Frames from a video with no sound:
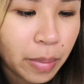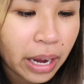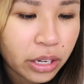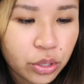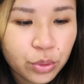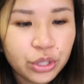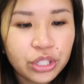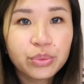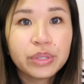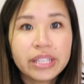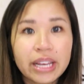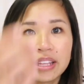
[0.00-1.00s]
back to just
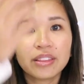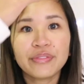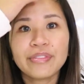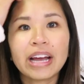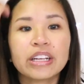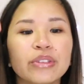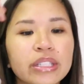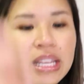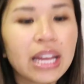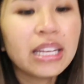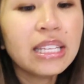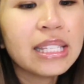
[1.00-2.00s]
resetting the factory
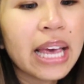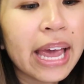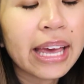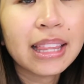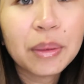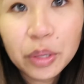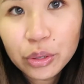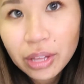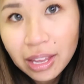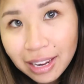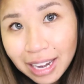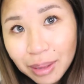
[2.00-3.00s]
settings and let me do
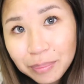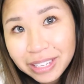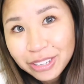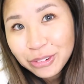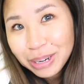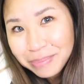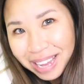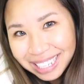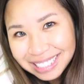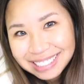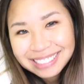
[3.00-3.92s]
that and I'll be right back.